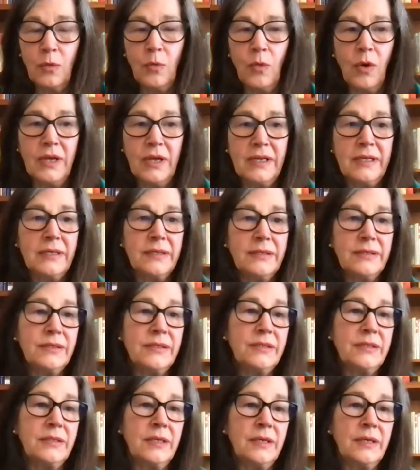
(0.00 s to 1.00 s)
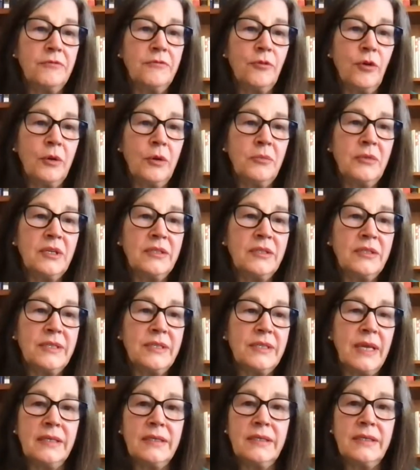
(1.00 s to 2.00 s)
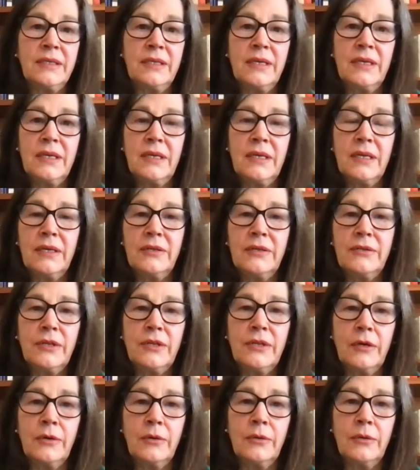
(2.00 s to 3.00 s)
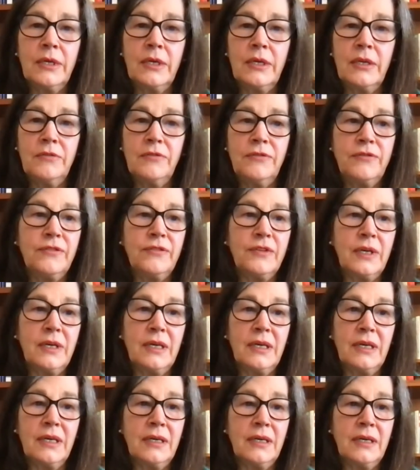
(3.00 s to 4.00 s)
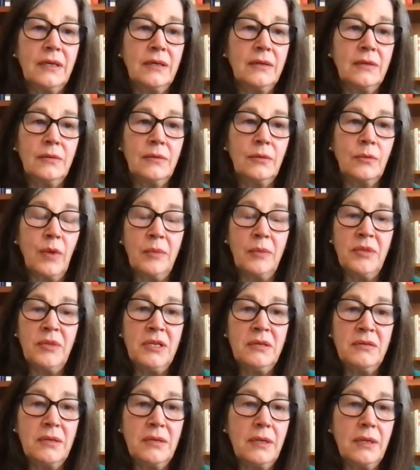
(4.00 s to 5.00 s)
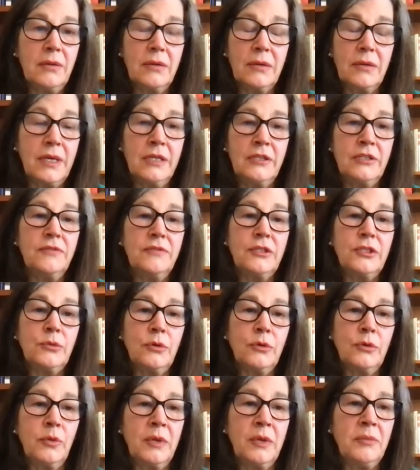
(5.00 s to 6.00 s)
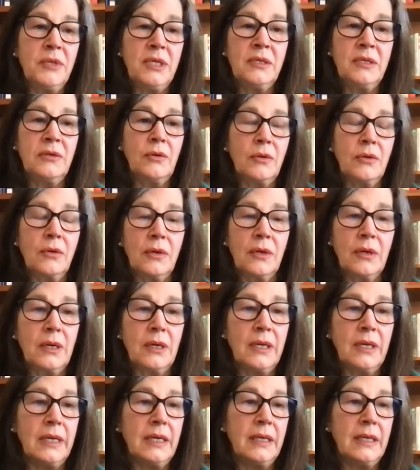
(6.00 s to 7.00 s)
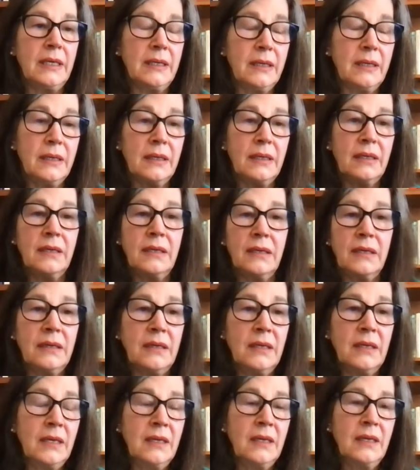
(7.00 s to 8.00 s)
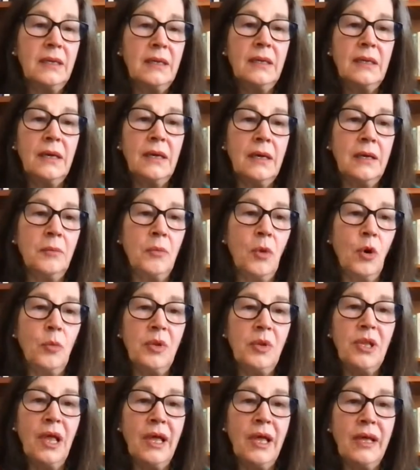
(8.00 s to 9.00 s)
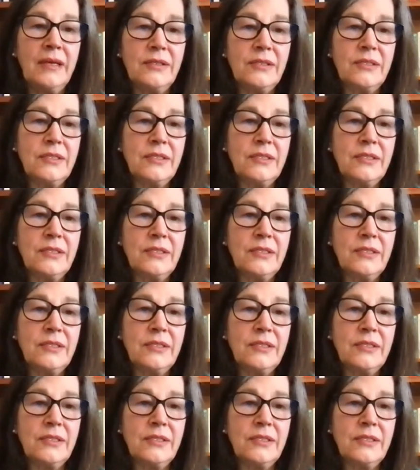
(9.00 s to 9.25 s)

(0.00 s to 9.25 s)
One is informed consent. So if women, either individual women or a mobilized